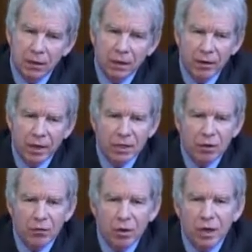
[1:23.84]
Now that's
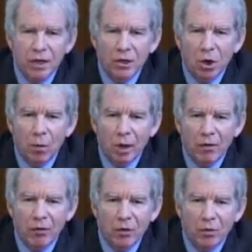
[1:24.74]
a very top
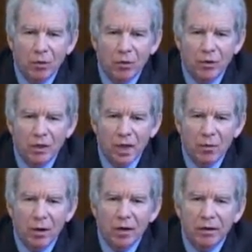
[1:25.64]
level and broad
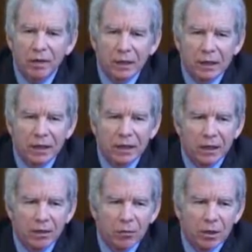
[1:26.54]
statement, and
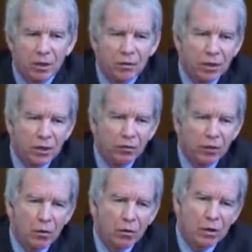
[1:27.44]
clearly we do need to
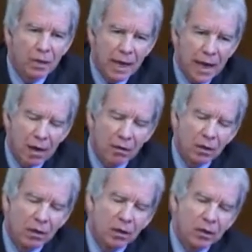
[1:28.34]
focus down
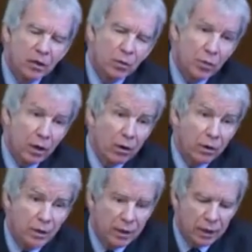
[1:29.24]
and to
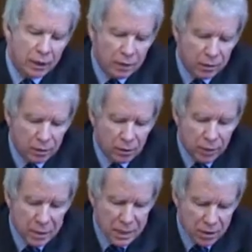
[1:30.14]
prioritize
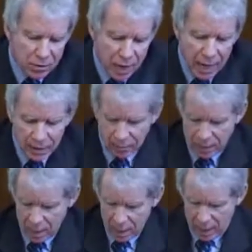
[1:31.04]
beneath that.
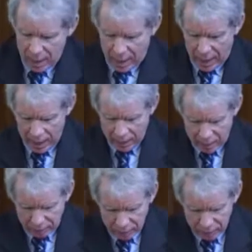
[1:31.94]
And
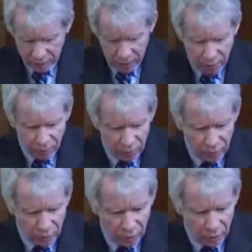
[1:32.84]
I've used a number of
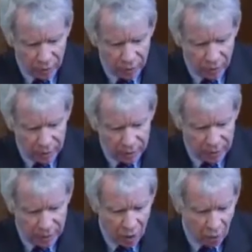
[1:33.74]
inputs
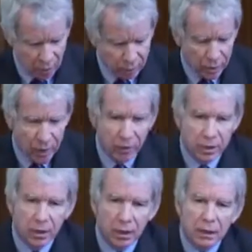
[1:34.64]
to help me
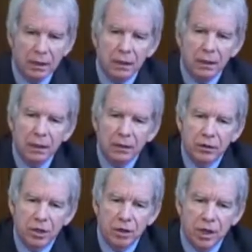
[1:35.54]
prioritize
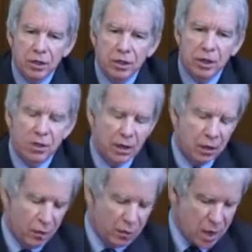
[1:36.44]
the strategy that
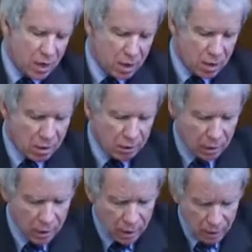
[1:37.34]
I'll present to you
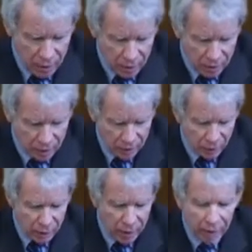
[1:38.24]
in a couple
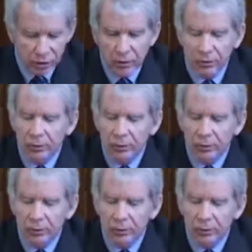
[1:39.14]
of minutes.